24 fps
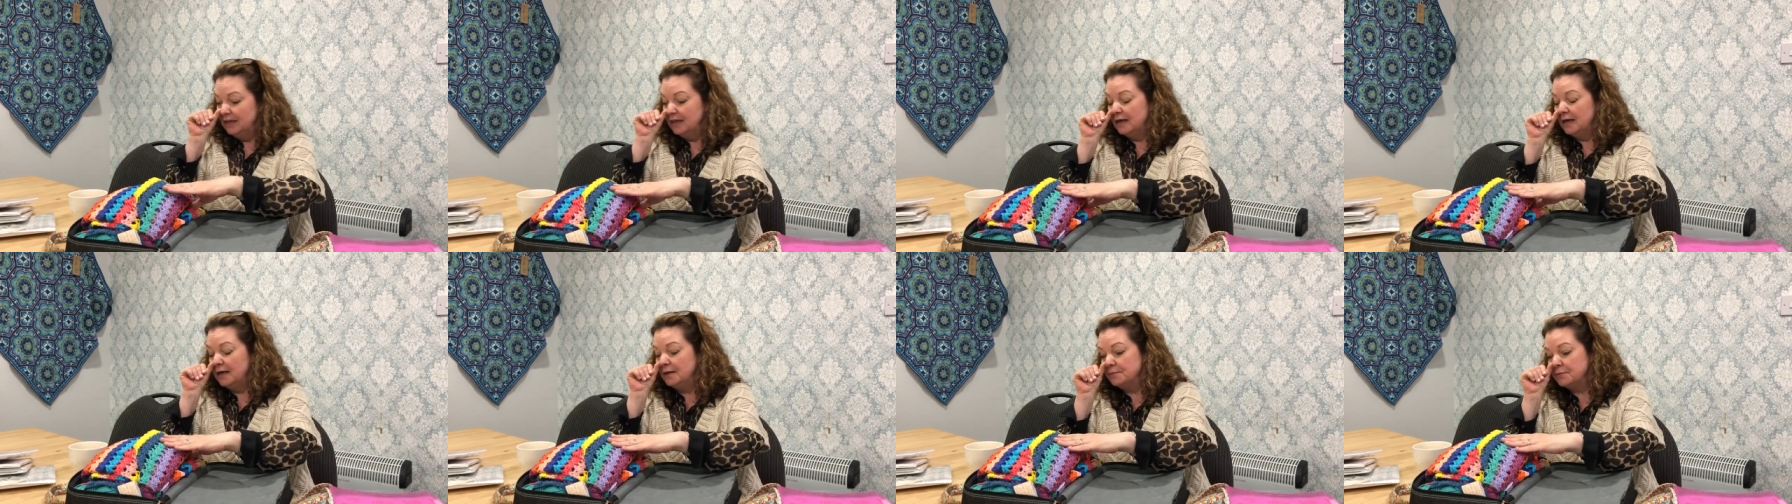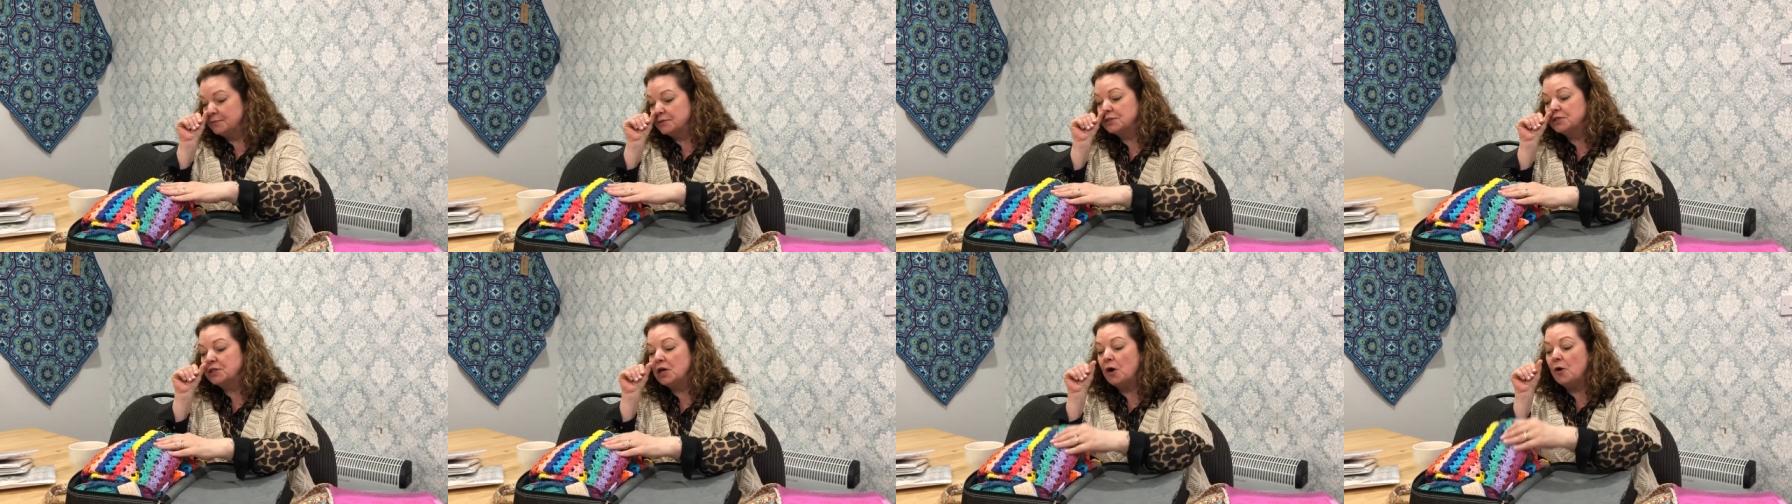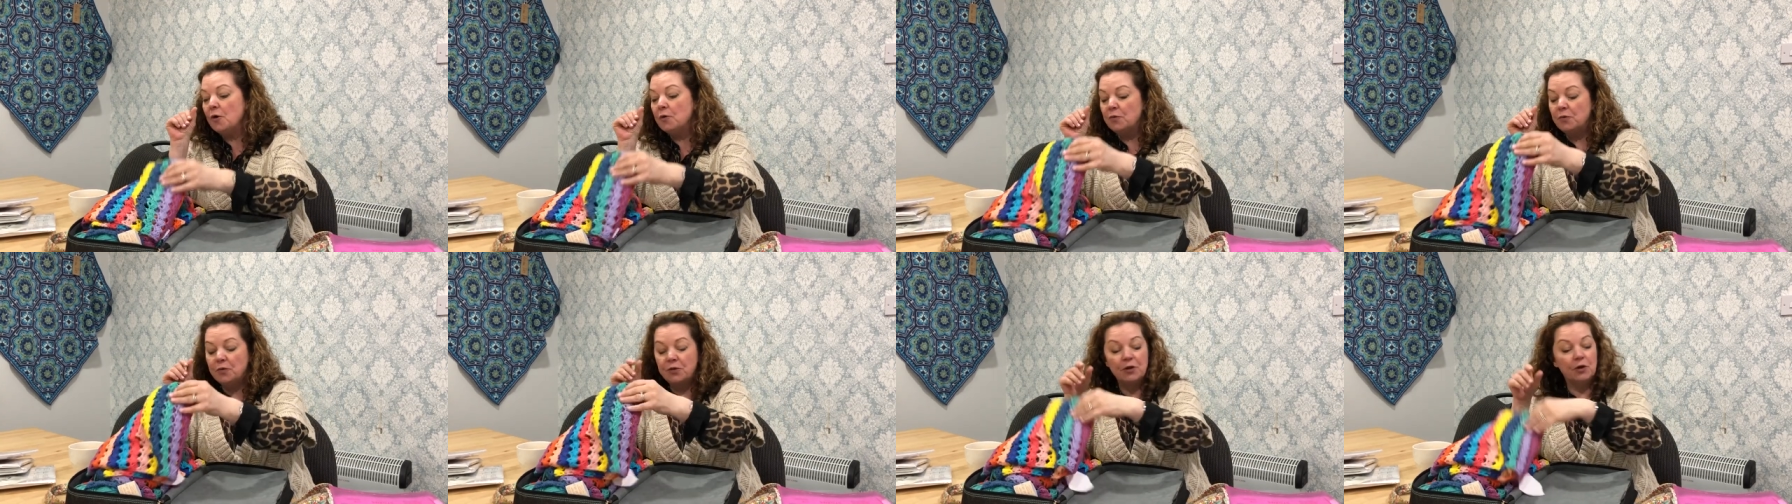Um,
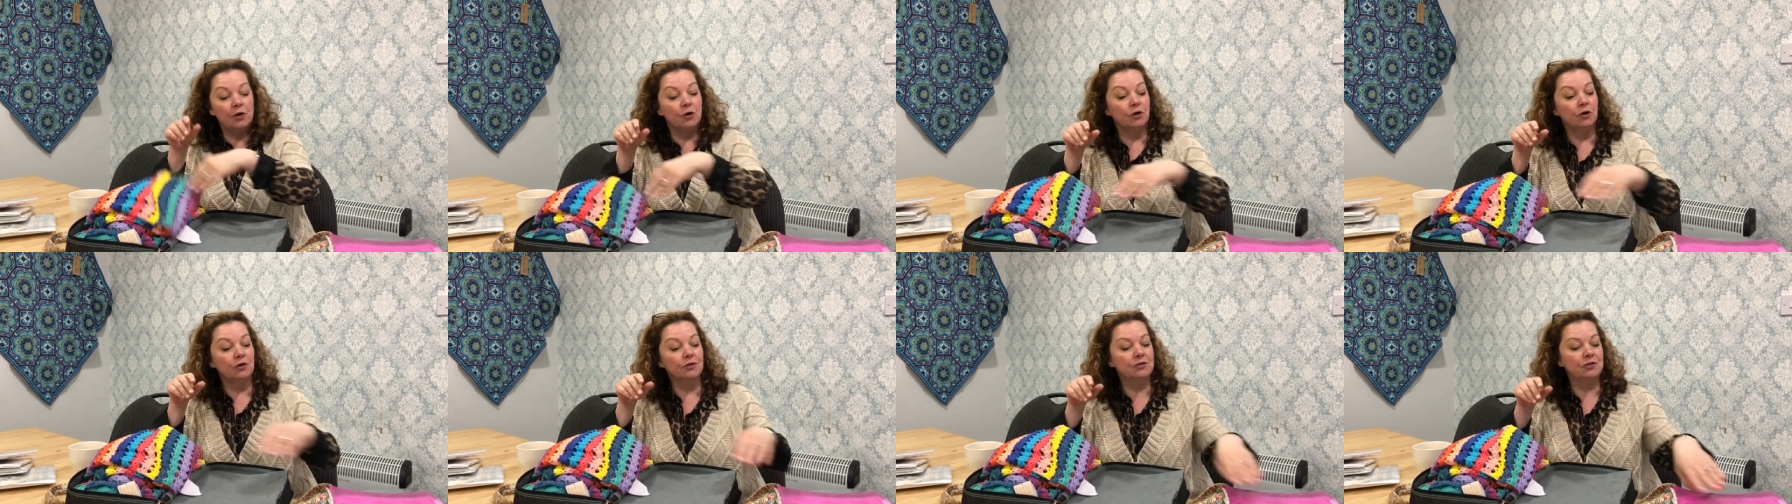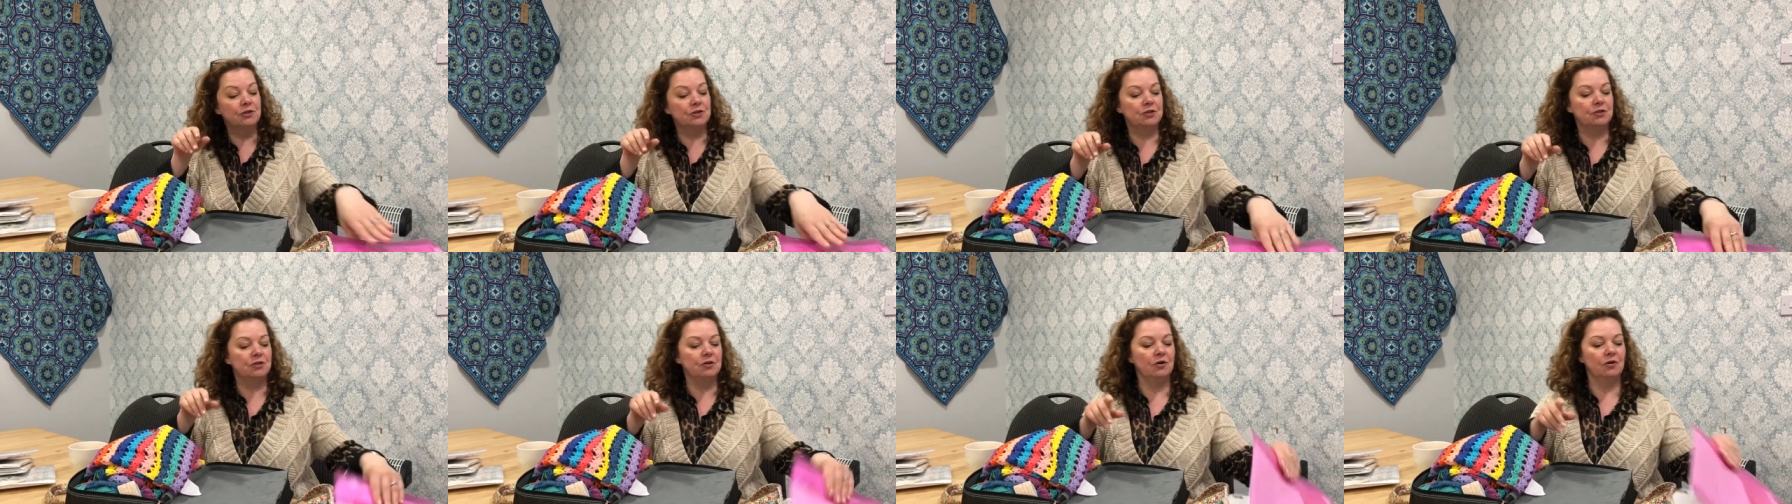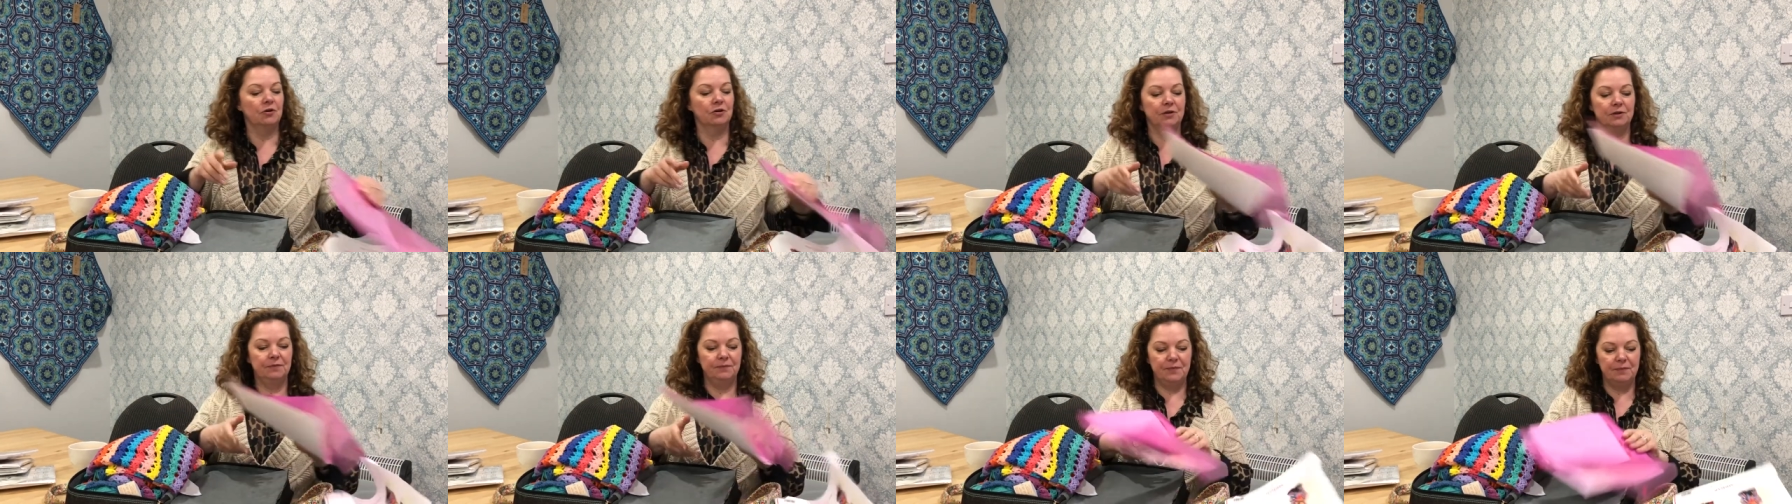so the
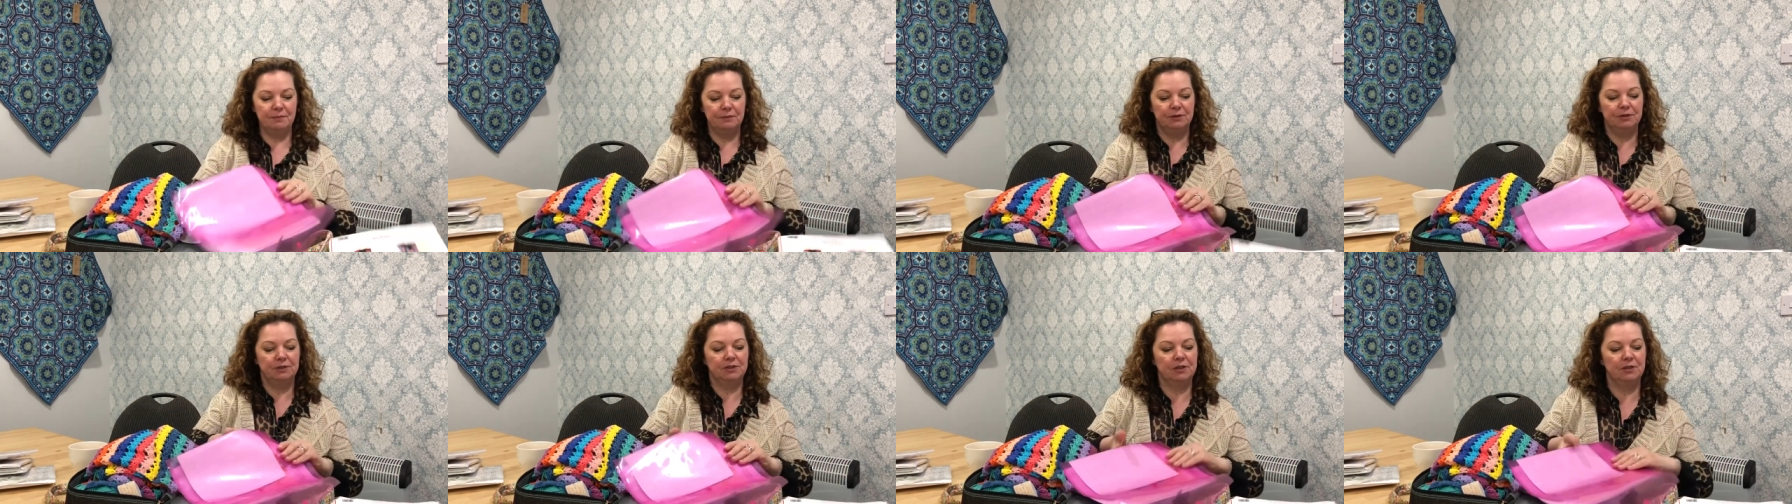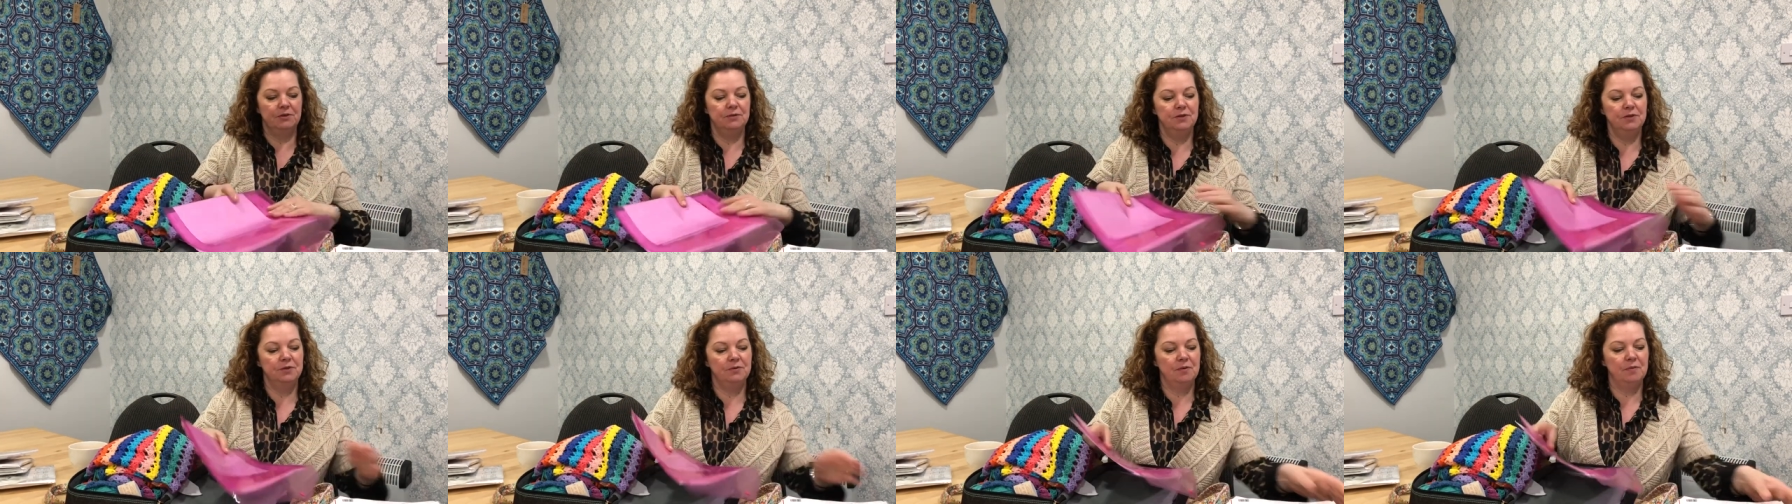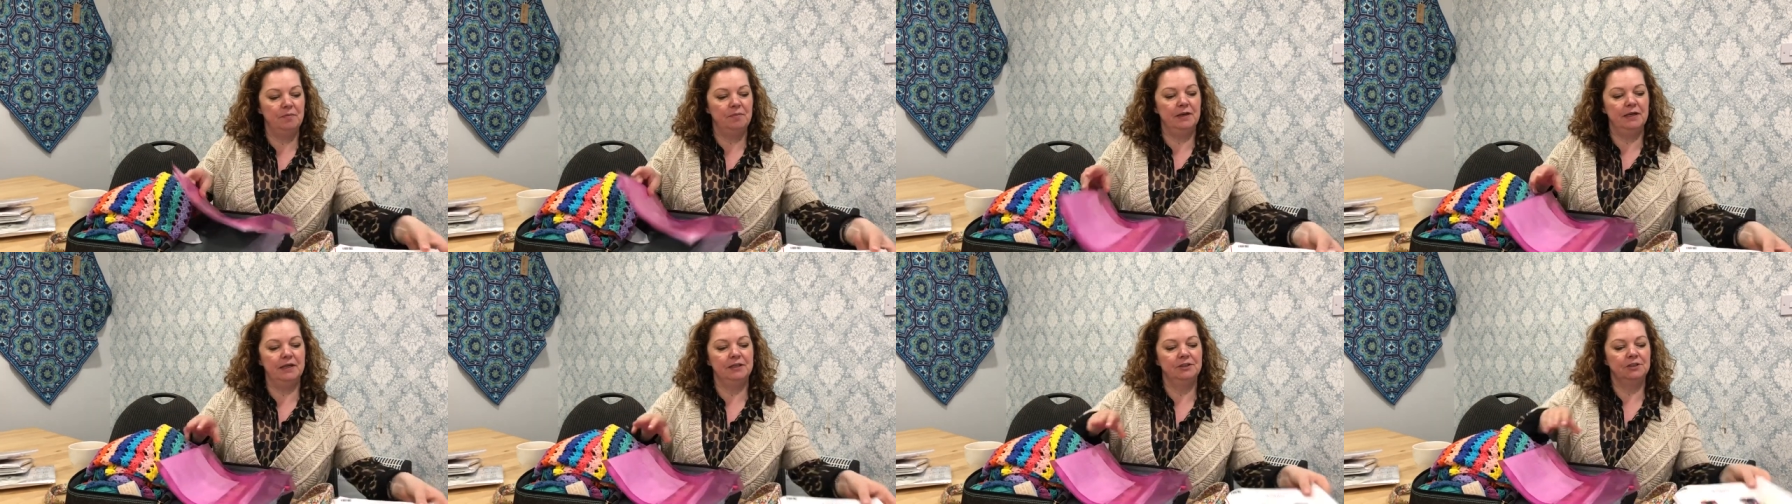Hoodstock, let me show you a
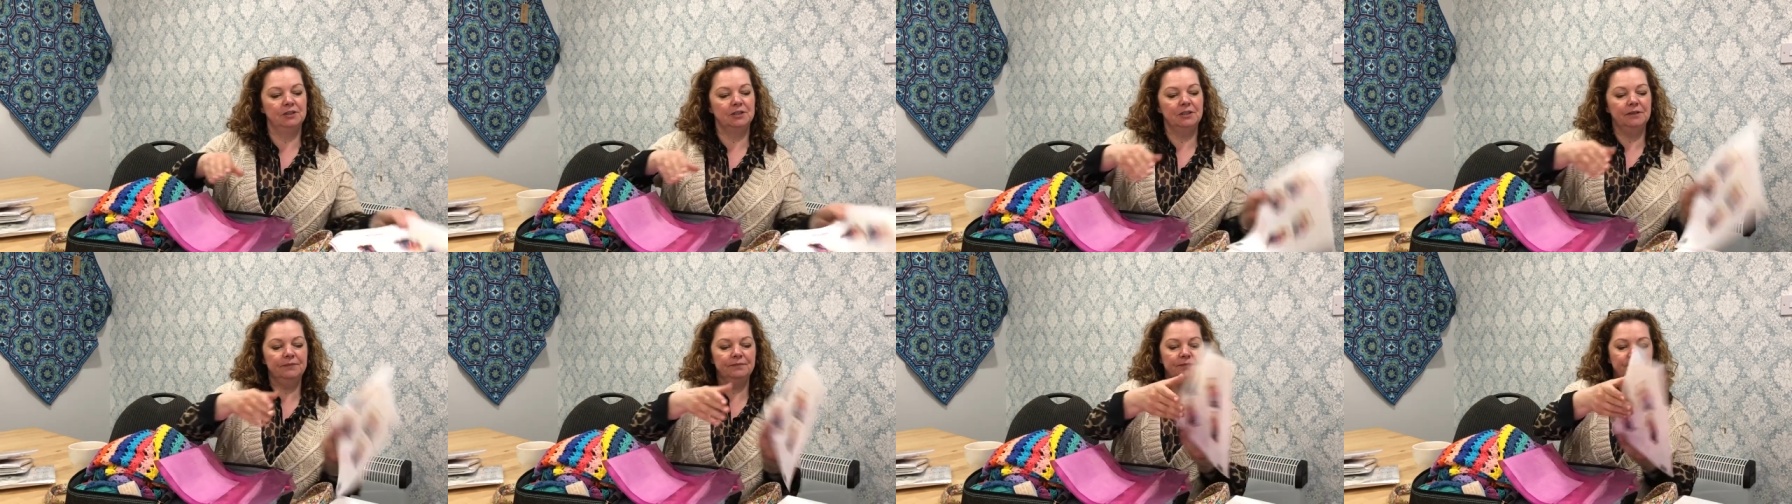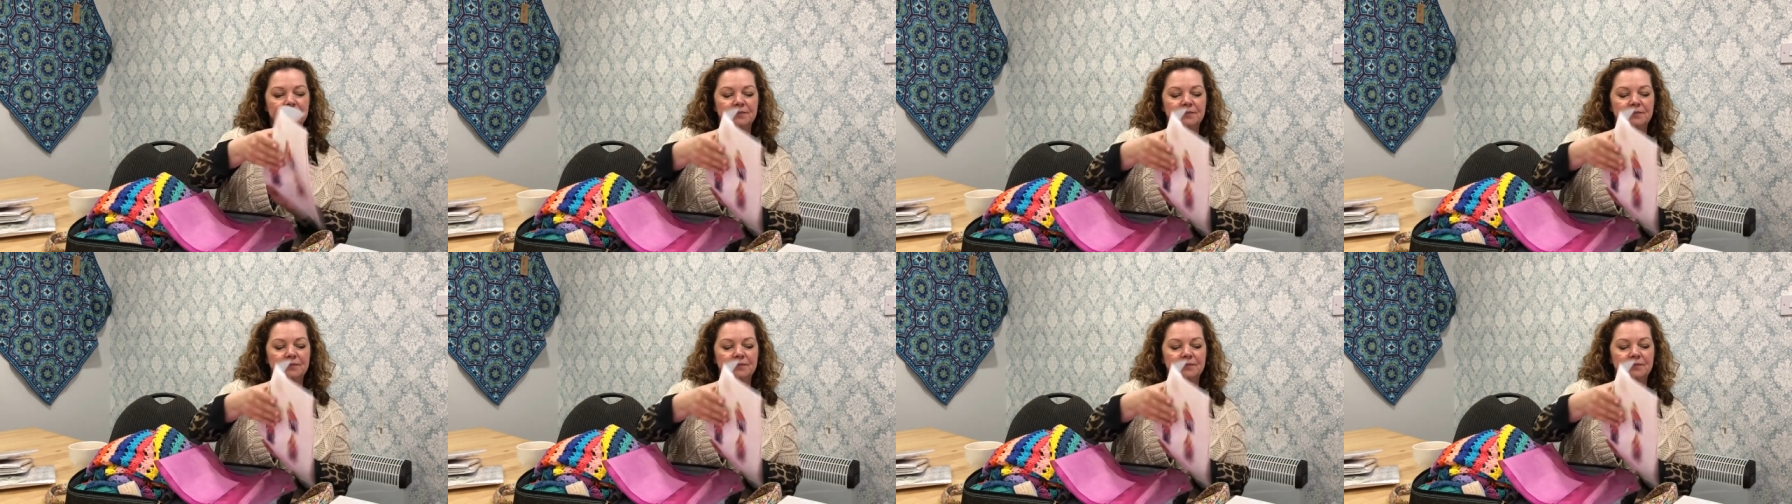picture.